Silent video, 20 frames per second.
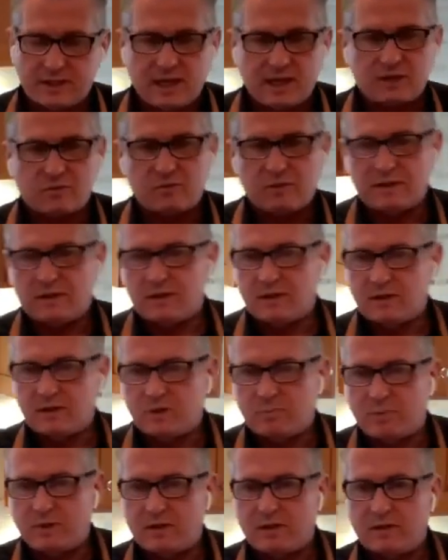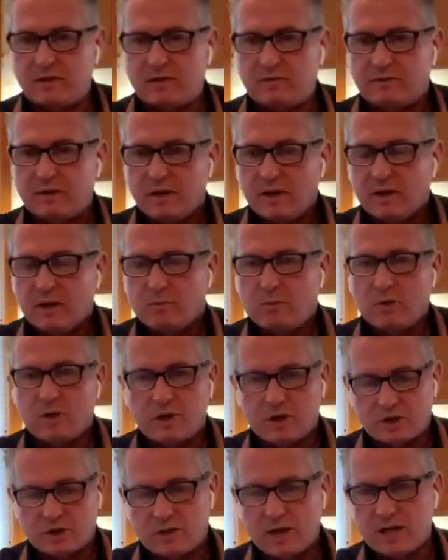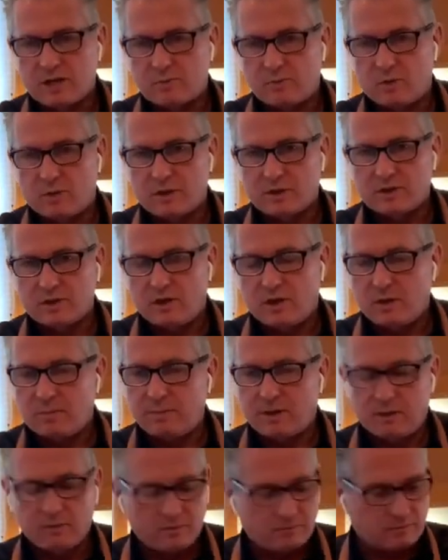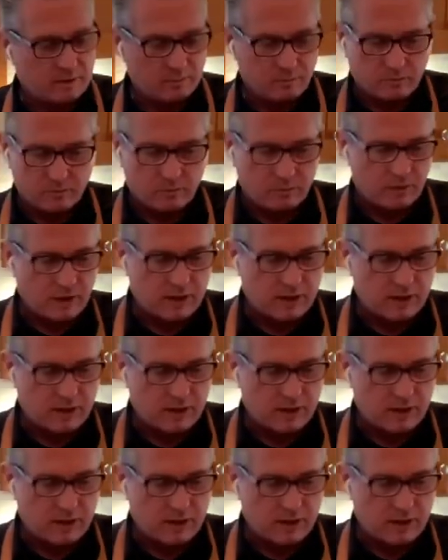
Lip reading: And that's what the spirit of Portage Transport is all about, from